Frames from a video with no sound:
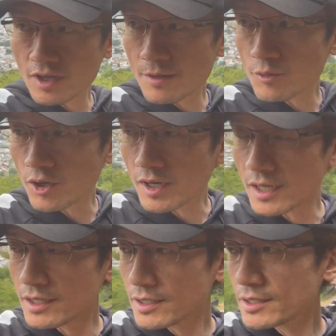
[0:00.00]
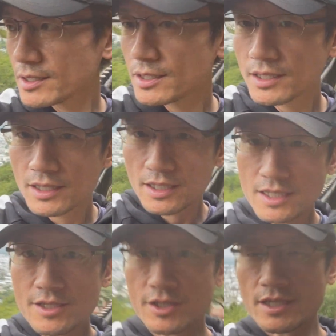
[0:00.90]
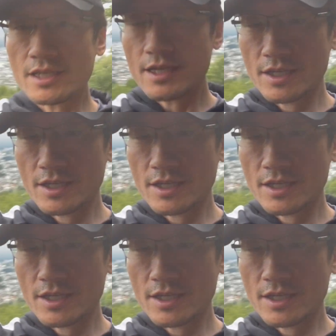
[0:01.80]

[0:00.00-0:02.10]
are more easy